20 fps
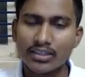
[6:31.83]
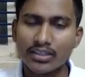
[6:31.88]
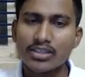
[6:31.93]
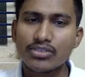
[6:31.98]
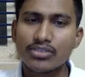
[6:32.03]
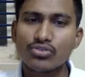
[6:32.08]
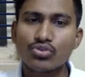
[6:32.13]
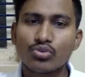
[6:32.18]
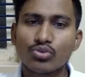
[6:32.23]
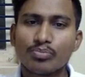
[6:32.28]

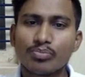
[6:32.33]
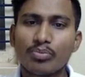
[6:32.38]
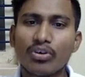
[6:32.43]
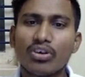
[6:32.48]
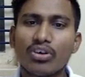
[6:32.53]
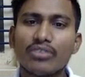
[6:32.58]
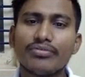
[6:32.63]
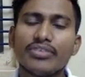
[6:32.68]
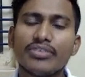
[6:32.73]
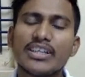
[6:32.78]
So
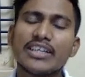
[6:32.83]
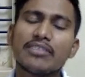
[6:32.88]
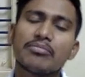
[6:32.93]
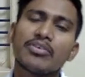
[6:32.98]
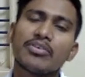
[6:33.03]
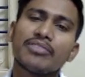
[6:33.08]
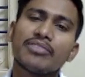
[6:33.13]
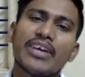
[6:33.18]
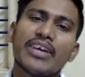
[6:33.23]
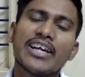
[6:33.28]
profit we
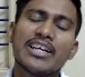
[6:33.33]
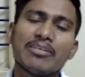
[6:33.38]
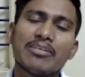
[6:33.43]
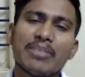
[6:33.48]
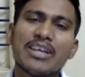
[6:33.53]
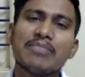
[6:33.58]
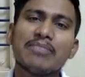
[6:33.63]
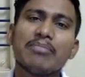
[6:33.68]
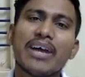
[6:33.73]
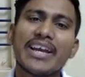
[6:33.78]
find by
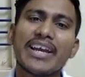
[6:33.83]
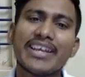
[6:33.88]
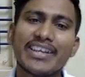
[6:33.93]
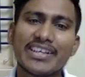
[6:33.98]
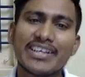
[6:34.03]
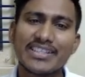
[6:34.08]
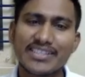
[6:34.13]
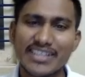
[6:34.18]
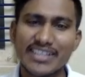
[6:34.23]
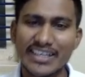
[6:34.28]

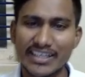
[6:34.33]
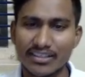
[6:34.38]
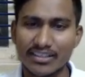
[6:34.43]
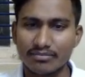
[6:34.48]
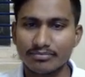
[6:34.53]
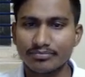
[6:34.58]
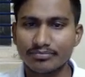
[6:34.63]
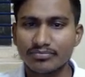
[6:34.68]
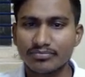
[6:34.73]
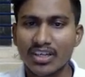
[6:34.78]
minusing.
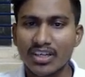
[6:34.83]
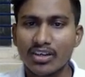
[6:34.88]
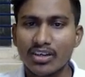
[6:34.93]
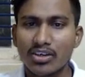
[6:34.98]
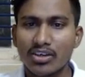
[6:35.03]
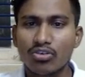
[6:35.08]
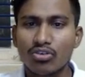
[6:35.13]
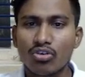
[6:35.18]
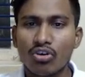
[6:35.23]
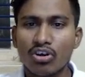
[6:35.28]

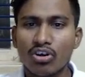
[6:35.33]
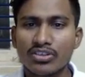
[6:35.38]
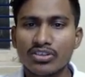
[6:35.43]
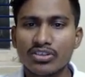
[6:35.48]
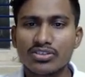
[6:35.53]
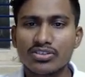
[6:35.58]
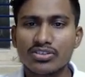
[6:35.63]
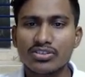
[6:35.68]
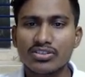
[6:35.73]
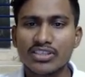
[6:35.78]

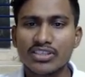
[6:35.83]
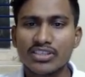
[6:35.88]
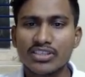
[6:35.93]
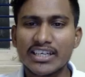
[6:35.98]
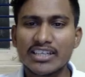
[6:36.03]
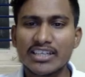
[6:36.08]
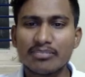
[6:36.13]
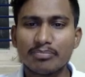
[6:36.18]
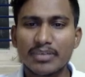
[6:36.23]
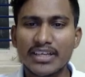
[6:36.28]
Cost,
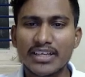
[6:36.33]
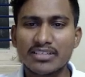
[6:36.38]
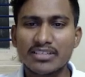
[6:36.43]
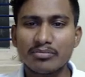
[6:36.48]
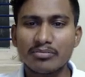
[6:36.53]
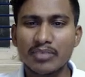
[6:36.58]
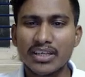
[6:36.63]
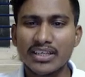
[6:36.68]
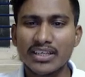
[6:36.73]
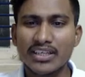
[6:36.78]
selling price
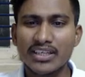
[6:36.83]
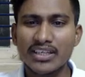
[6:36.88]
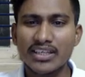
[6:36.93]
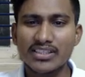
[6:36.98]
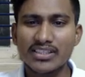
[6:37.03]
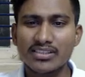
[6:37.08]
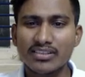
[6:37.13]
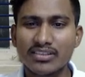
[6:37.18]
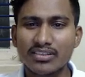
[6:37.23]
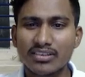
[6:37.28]

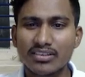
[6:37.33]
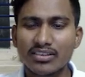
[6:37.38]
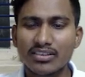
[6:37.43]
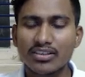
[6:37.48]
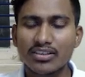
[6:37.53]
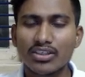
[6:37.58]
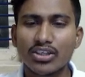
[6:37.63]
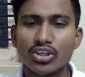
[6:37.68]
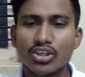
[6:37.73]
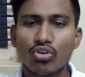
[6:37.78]
minus
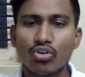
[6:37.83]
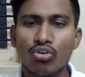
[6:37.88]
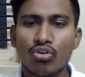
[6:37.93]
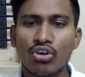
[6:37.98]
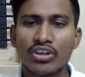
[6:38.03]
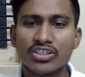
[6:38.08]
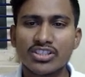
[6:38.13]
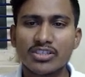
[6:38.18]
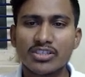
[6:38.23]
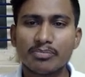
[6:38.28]

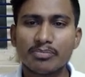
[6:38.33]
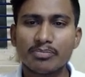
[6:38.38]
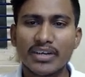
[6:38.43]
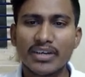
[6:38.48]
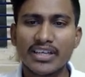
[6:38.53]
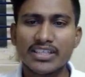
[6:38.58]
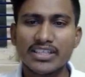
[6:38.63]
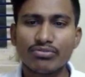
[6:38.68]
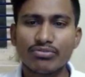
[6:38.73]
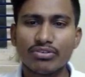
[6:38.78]
cost
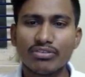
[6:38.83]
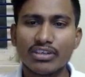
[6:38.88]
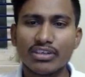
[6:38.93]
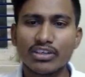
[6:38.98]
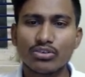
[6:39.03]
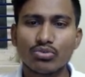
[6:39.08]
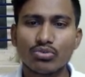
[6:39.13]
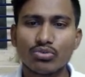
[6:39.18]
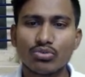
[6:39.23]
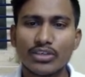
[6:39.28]
price we will do.
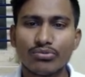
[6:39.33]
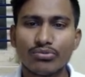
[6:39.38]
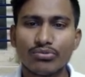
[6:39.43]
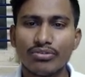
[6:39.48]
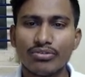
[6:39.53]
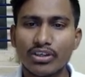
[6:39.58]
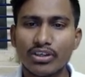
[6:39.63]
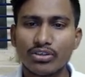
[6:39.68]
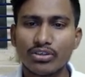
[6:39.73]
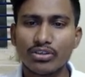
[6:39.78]
What we
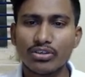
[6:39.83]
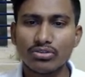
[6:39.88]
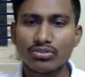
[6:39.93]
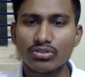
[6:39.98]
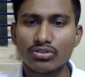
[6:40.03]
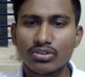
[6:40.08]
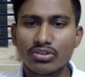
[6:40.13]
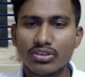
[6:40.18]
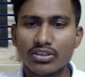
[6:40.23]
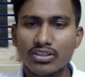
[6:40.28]
will do?
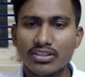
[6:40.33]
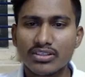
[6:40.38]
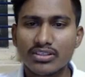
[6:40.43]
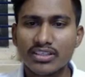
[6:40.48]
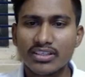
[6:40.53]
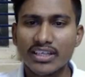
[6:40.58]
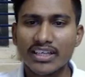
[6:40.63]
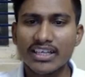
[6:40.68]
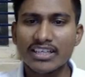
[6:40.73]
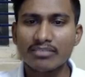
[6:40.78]

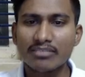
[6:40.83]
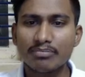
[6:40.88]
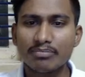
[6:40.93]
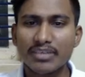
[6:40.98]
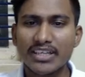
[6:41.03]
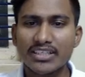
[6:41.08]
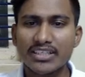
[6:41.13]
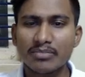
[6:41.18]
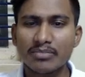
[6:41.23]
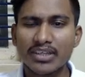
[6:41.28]
Selling
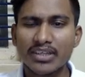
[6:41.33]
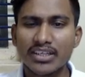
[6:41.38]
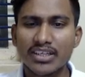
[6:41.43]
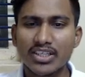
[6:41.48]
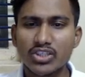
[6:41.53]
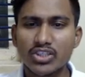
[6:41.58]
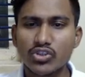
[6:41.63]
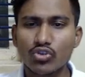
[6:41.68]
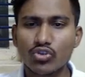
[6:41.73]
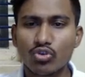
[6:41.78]
price
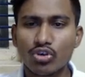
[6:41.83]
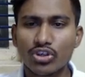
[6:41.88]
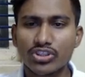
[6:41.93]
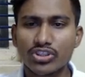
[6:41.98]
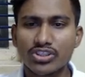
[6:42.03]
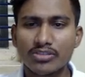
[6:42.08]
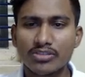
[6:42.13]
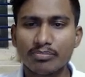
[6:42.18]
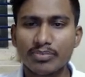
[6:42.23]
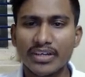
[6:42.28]
minus cost
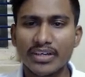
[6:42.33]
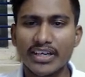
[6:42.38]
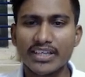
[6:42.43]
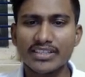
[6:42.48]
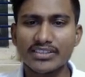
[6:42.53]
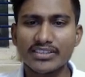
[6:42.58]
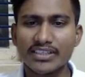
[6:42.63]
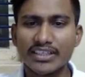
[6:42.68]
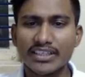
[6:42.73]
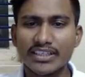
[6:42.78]
price,
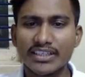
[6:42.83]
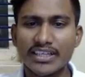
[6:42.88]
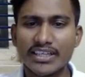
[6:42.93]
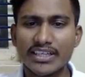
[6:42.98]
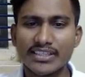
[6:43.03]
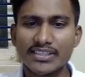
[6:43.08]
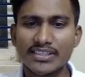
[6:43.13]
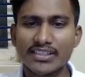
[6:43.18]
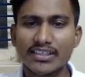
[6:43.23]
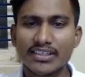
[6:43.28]
that
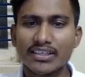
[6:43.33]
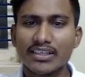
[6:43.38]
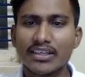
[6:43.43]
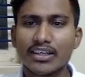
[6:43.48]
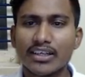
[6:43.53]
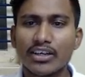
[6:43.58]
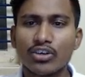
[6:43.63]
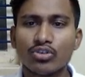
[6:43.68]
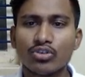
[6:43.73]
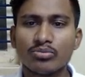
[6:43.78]
is
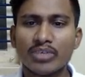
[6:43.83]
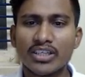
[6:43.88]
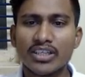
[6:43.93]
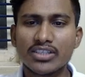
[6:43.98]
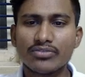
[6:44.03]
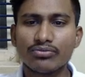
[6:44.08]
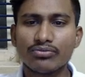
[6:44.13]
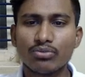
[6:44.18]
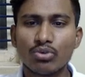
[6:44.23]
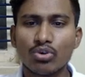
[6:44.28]
how much?
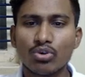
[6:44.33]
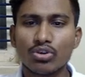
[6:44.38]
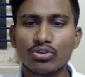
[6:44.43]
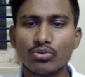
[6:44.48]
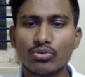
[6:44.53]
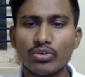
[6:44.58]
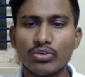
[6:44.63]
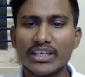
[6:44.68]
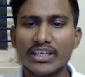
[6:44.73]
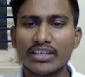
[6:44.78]

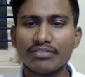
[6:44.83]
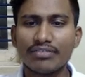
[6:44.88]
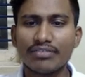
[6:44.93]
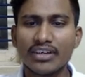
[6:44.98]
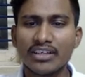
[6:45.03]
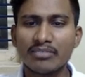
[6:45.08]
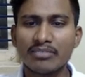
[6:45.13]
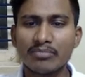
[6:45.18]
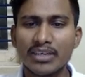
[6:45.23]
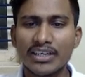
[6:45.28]

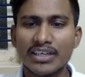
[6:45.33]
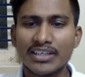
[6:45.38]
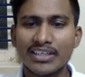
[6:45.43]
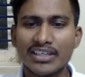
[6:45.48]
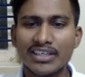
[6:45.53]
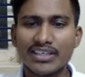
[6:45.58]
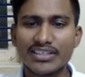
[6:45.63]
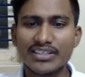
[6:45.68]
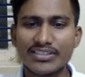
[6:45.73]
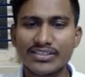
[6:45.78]
425
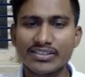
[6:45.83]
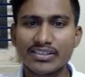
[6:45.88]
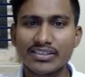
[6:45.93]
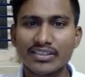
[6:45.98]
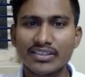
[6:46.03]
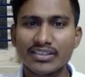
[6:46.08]
minus